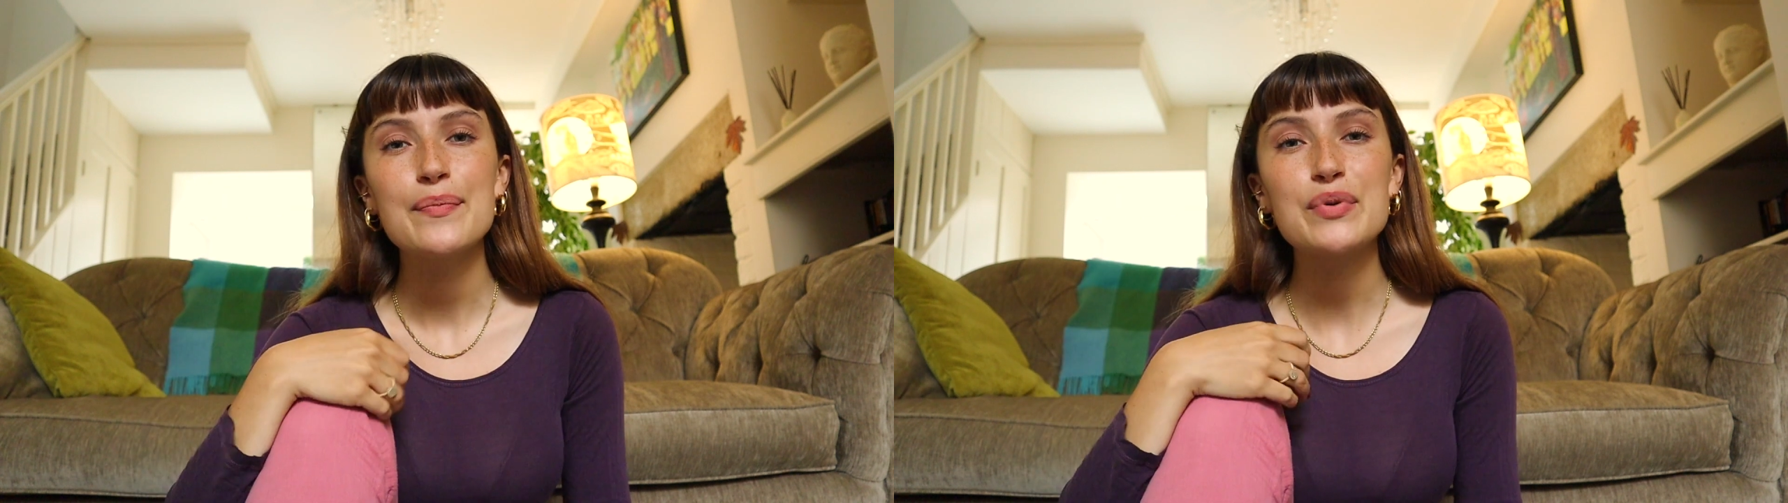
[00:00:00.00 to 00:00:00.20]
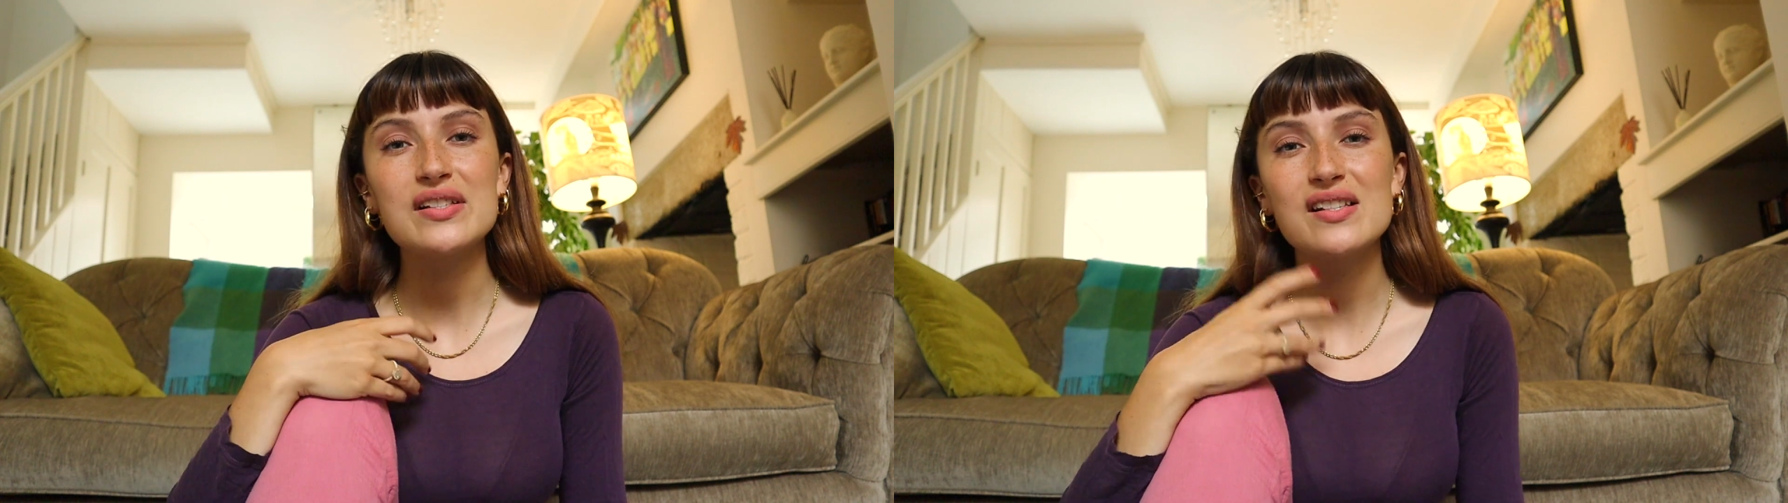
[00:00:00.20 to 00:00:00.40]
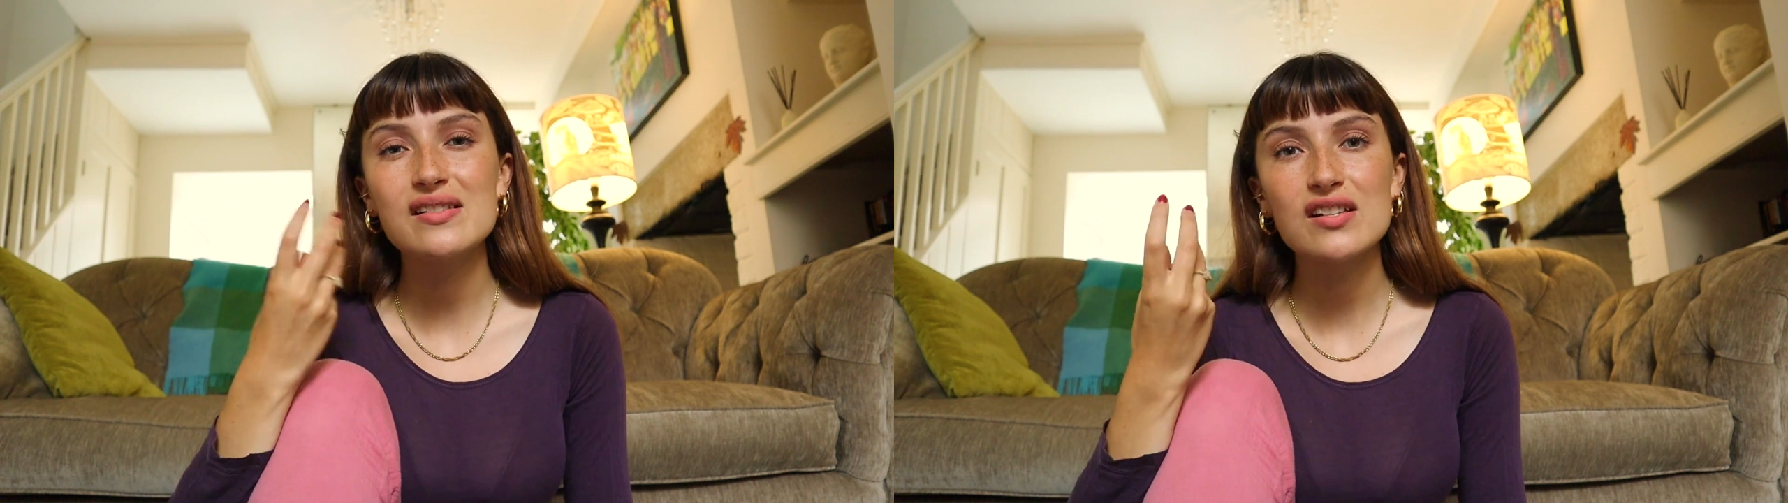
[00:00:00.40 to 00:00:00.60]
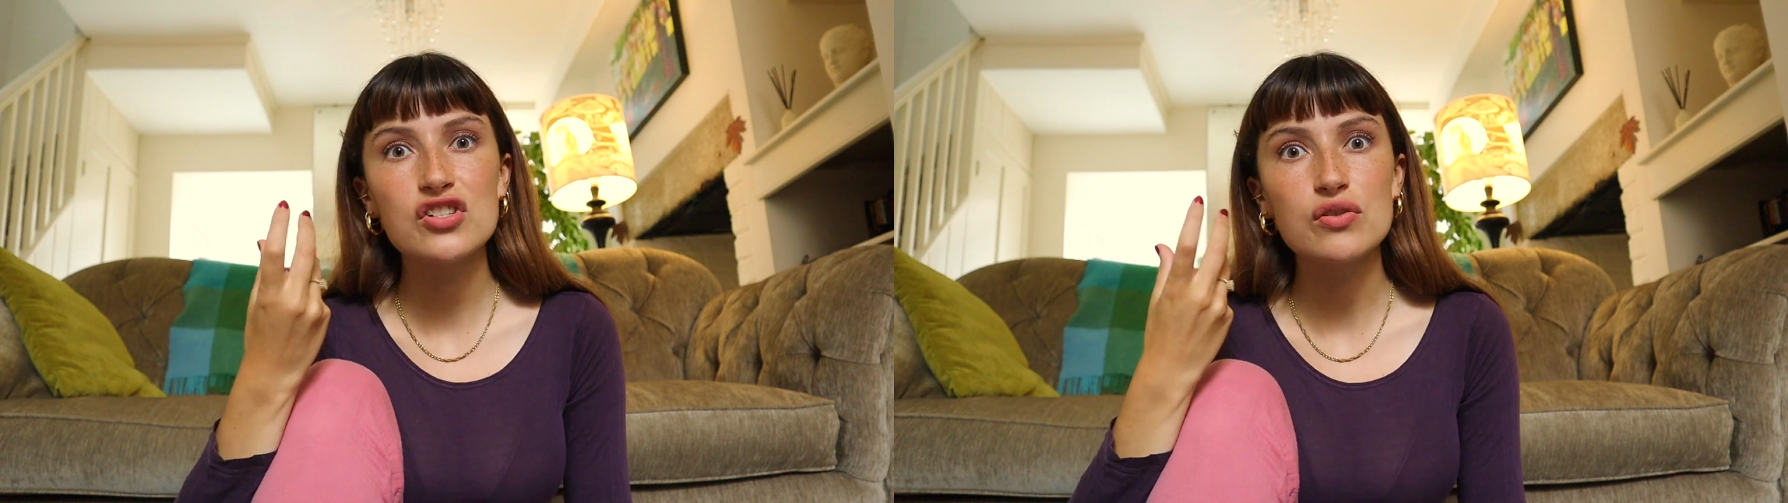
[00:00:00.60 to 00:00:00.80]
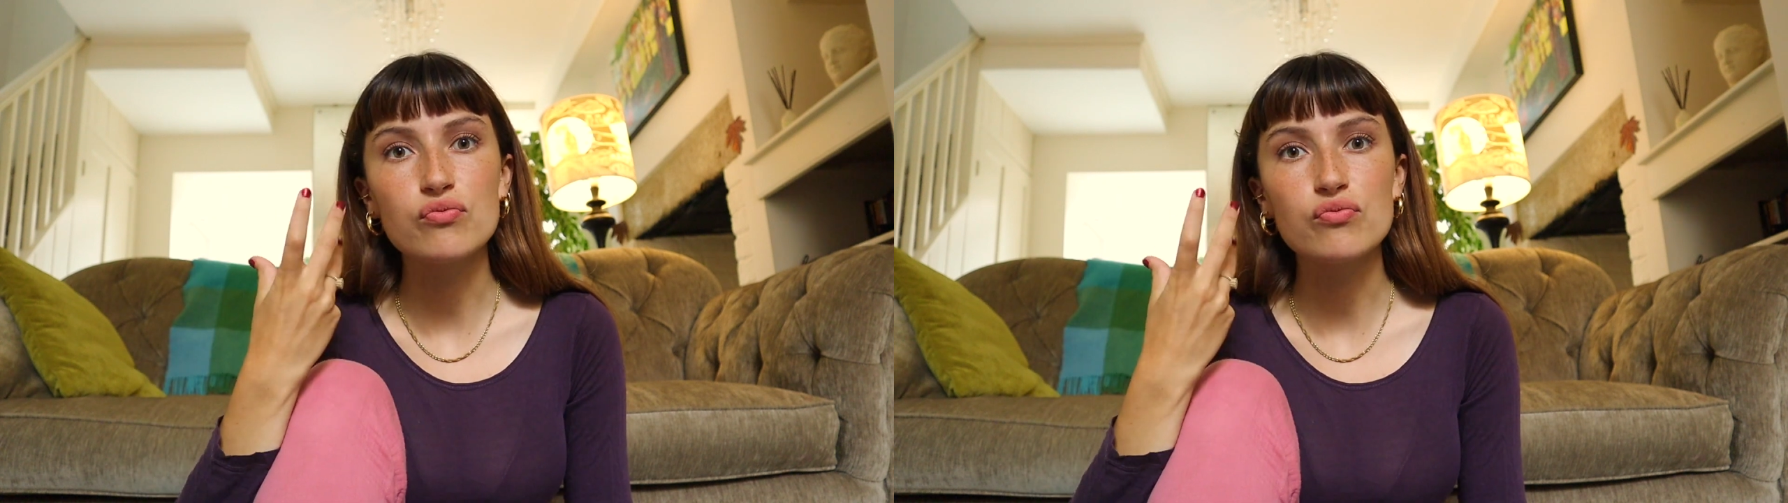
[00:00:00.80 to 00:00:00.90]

because it's such a